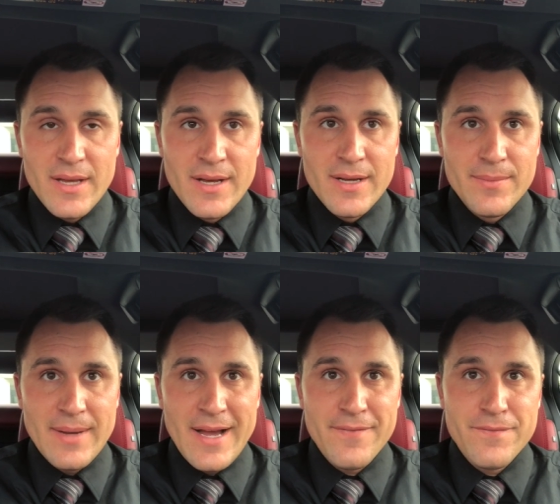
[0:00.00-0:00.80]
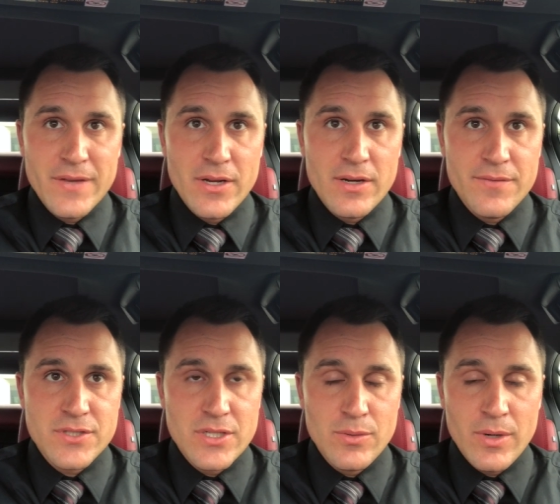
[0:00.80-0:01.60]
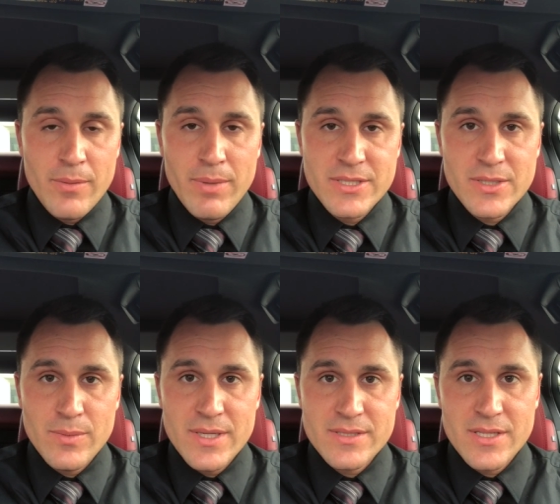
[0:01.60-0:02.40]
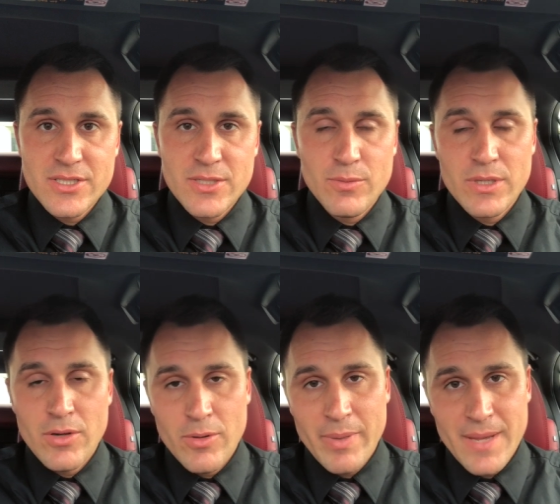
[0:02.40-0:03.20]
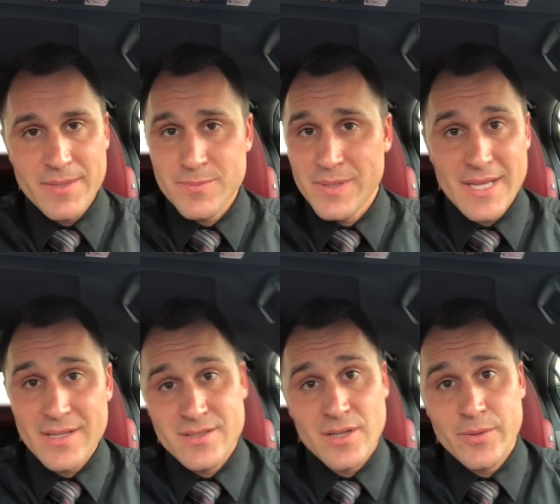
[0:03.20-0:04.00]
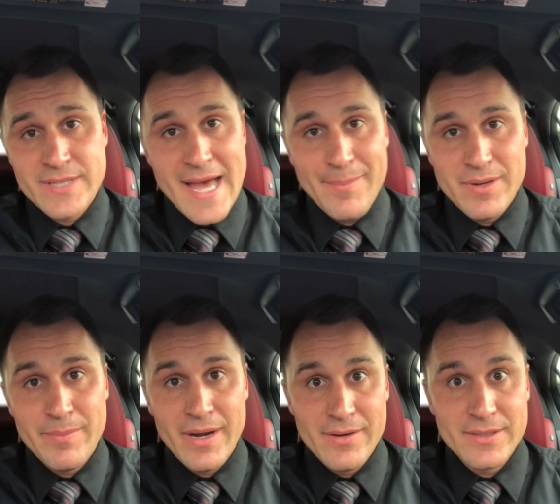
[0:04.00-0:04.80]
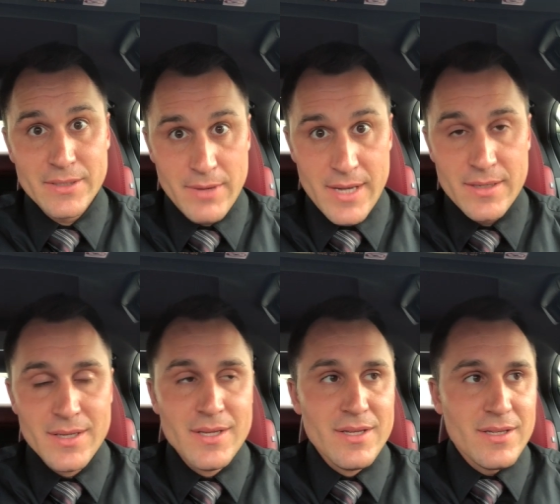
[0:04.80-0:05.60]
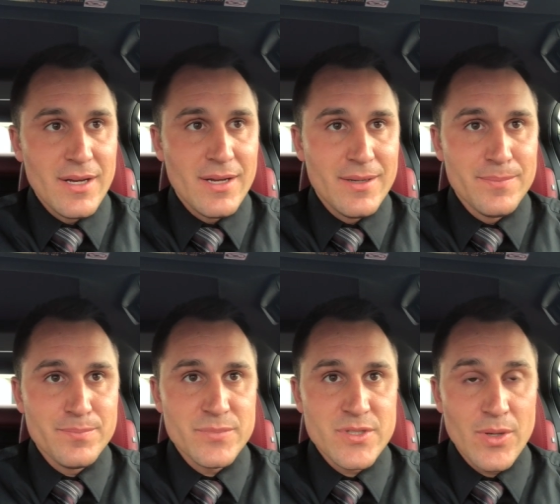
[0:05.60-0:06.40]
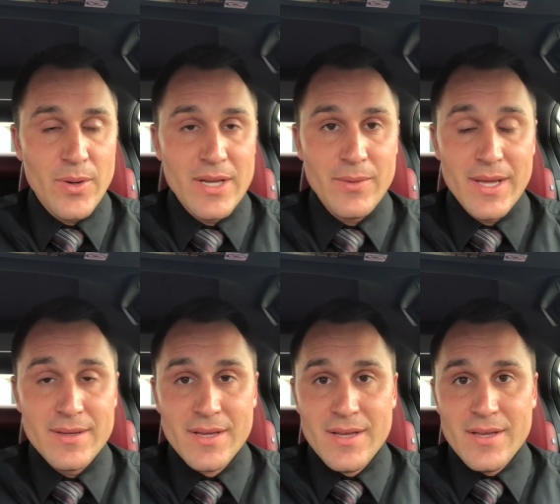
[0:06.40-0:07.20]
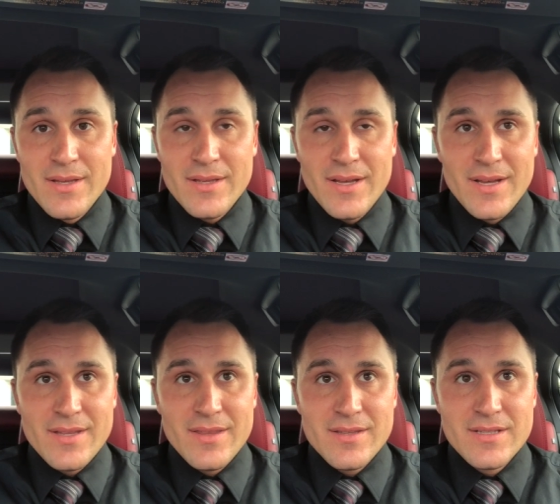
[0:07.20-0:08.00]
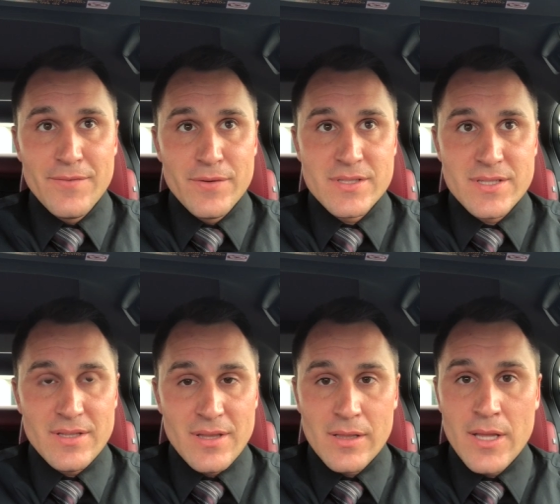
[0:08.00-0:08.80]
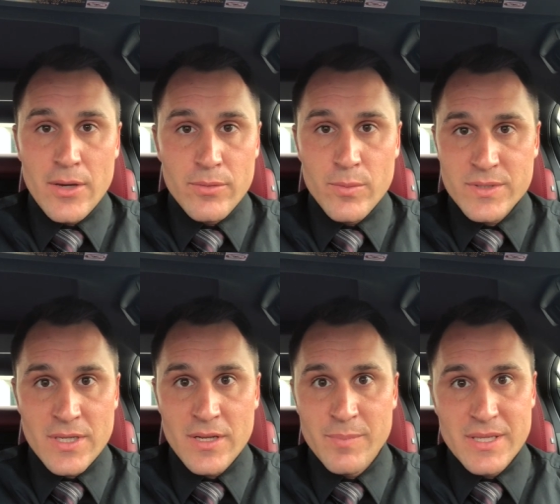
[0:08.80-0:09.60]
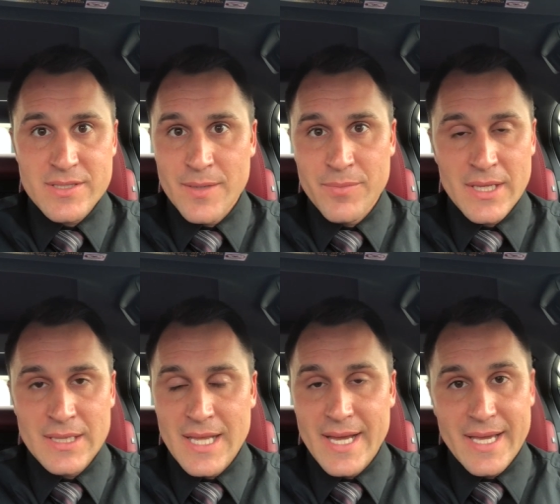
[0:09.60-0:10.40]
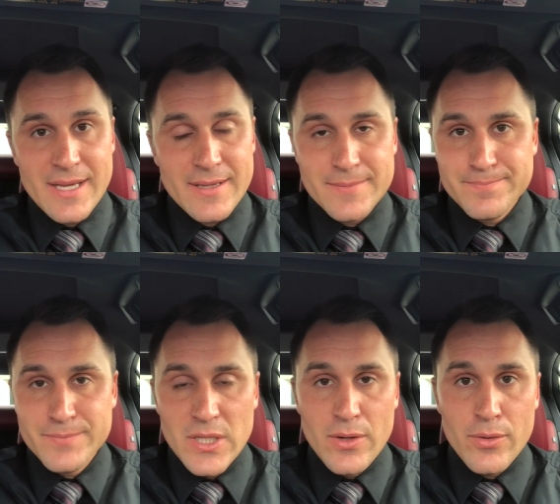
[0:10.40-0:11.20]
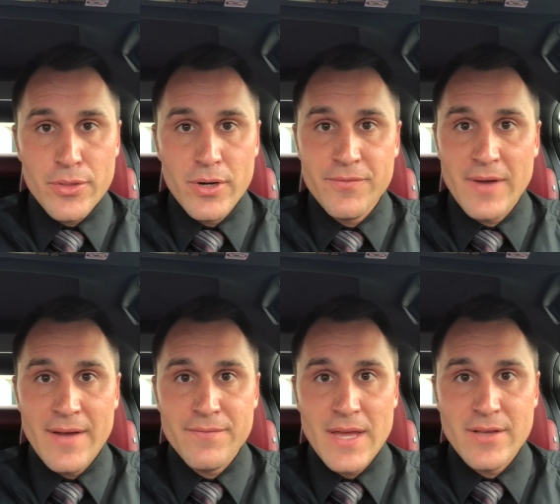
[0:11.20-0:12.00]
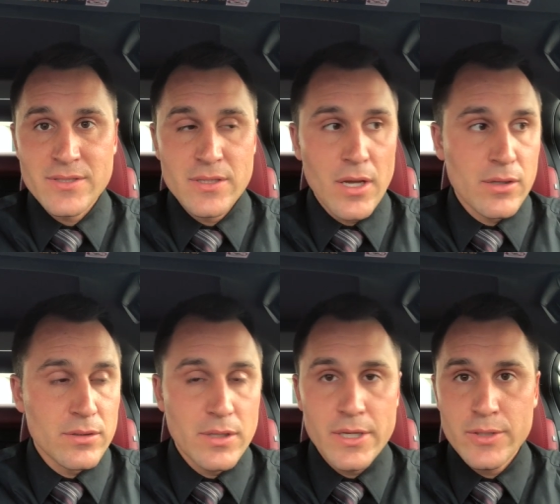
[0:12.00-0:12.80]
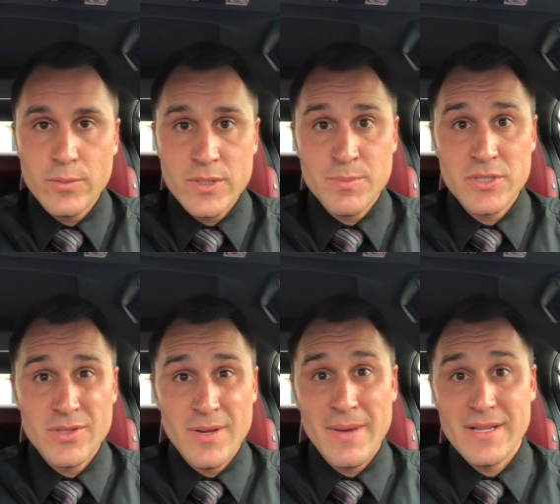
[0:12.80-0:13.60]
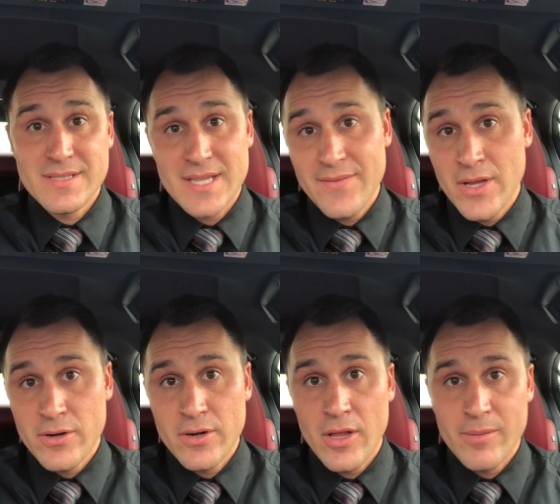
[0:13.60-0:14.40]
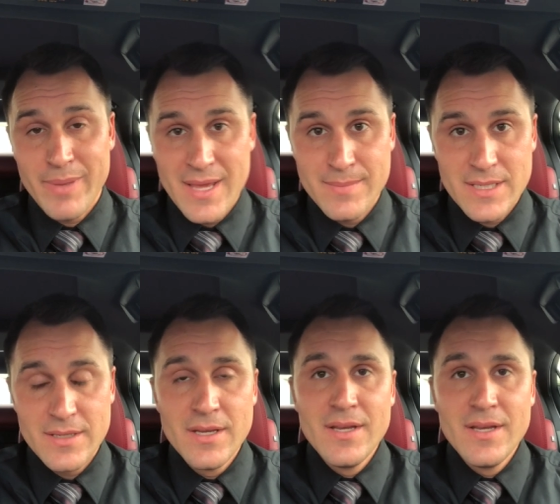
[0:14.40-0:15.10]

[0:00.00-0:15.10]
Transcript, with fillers: Um, I figured if she knew what her budget was, then she would know her payments, but that doesn't always happen, apparently, right? Um, so anyway, uh, the difference, the loan was going to be something like, you know, $35,000 loan, which puts you at about a $700 payment.